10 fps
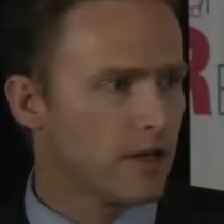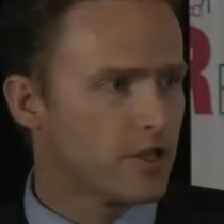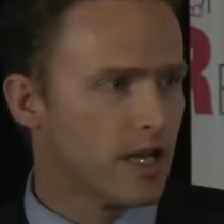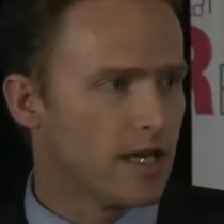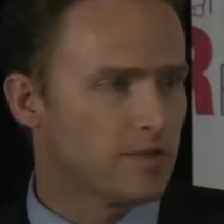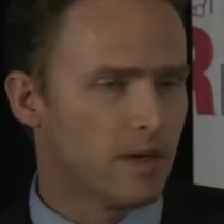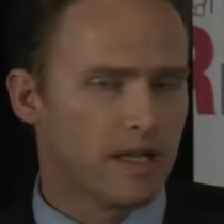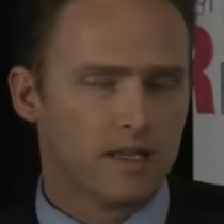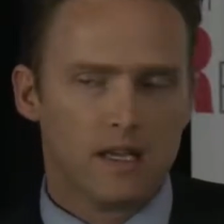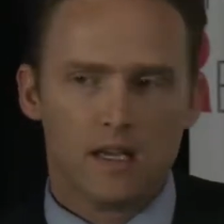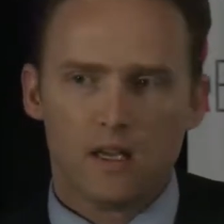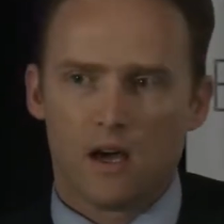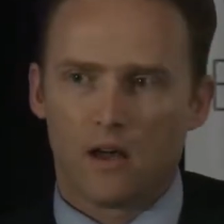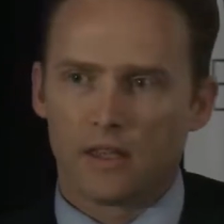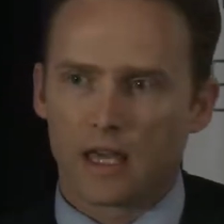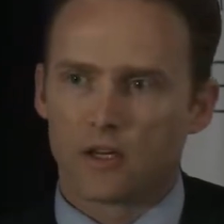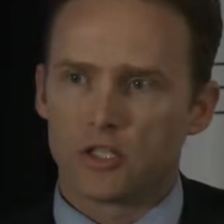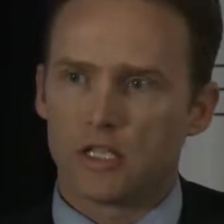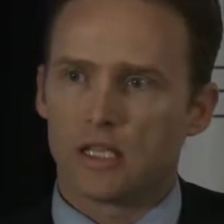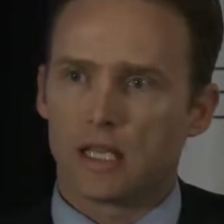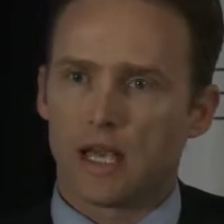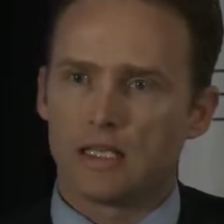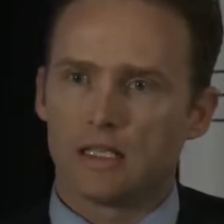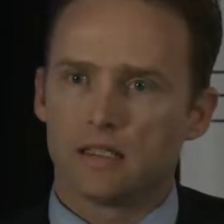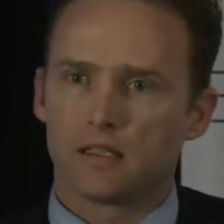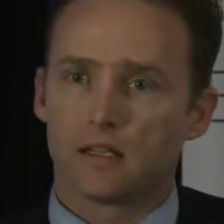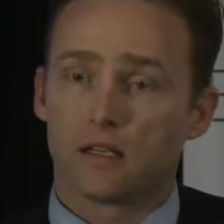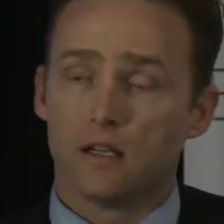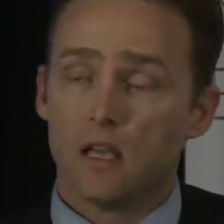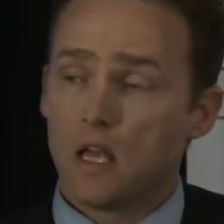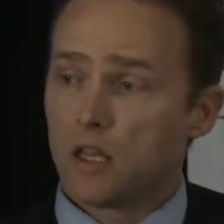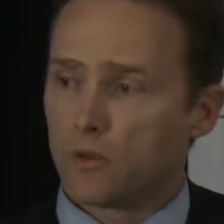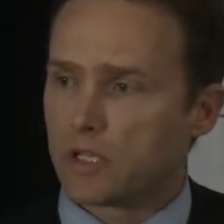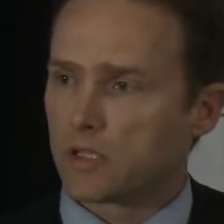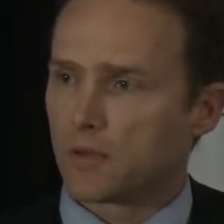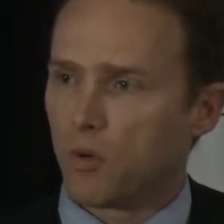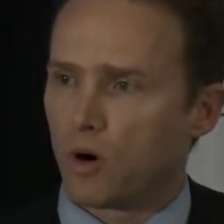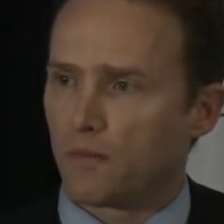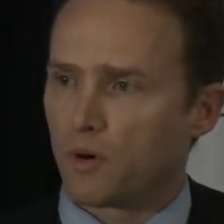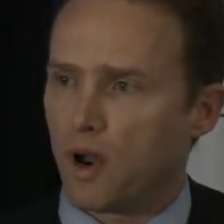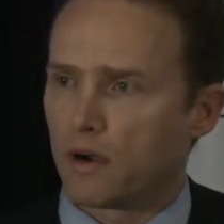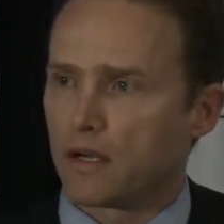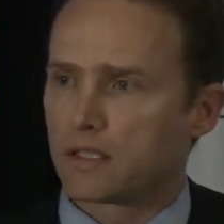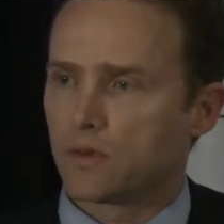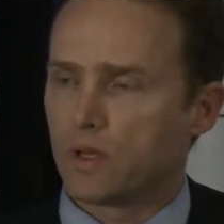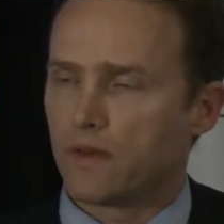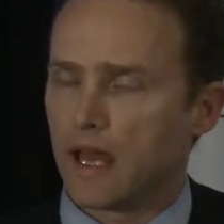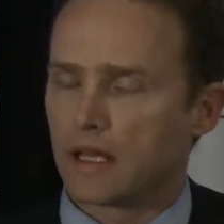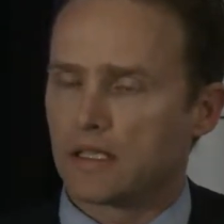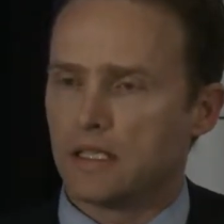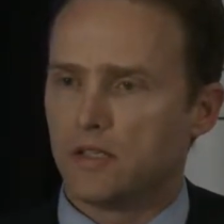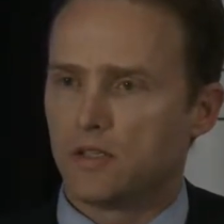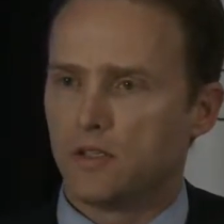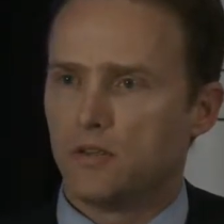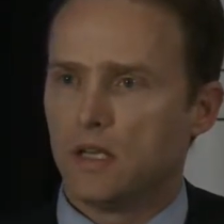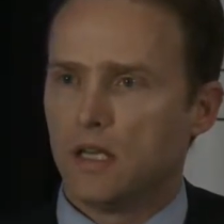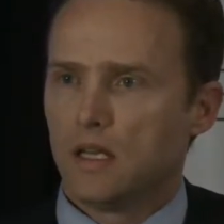energized by all the energy and the ideas here and the recent support and progress that we've had at T2